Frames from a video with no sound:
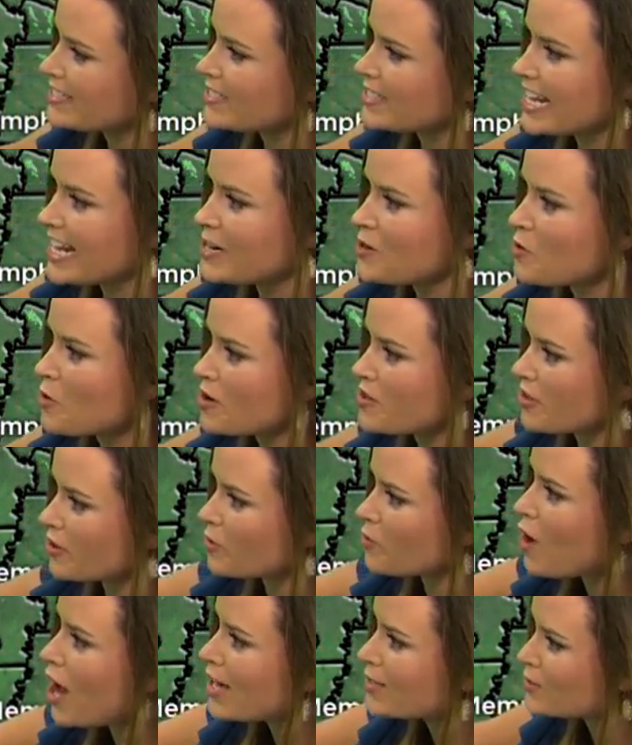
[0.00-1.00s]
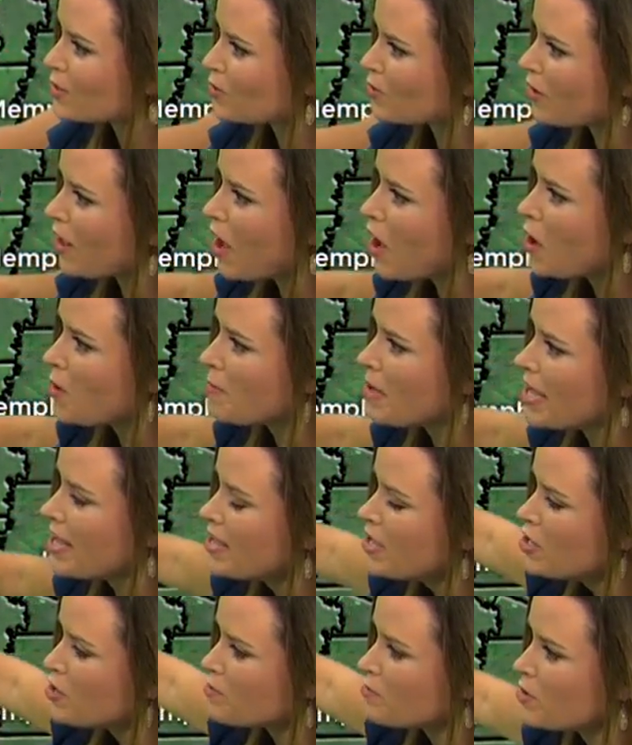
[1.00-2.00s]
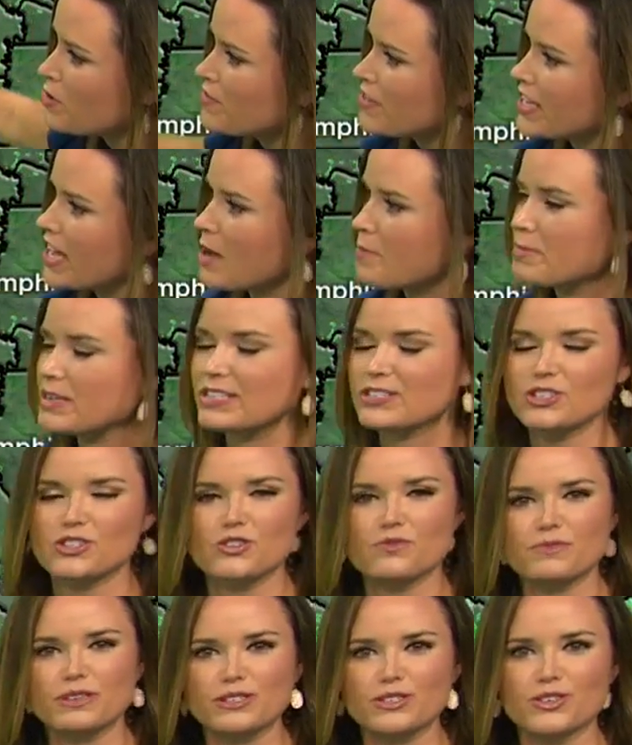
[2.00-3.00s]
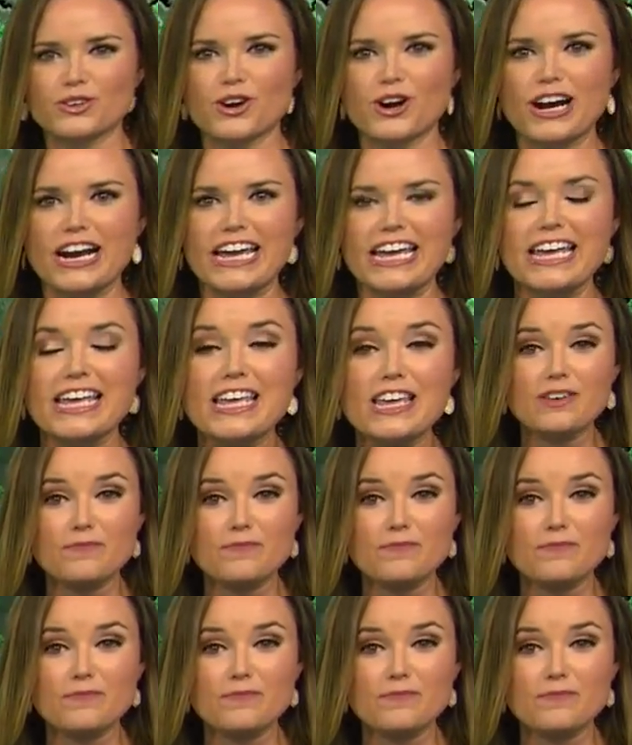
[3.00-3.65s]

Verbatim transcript: stay north across Oklahoma moving up into Missouri.